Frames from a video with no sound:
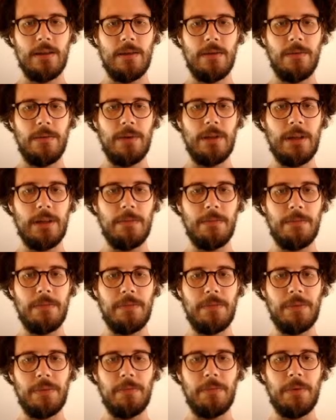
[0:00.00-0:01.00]
Whip,
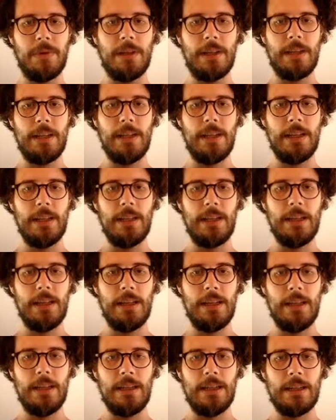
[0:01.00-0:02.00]

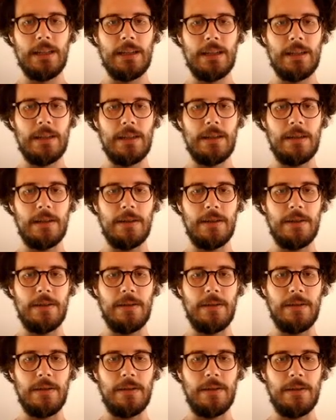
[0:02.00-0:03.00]
please
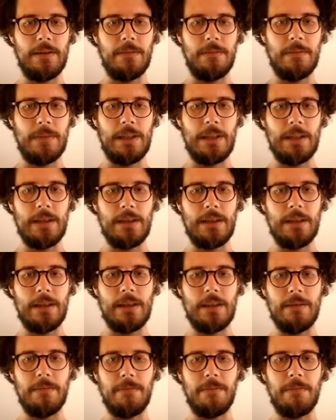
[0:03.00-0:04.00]
don't mess
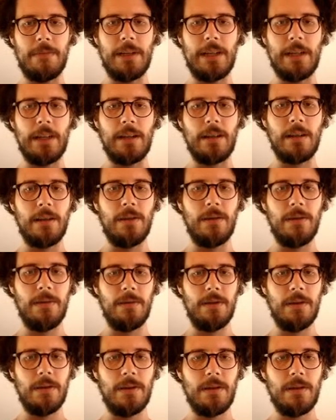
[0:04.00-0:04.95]
up my code.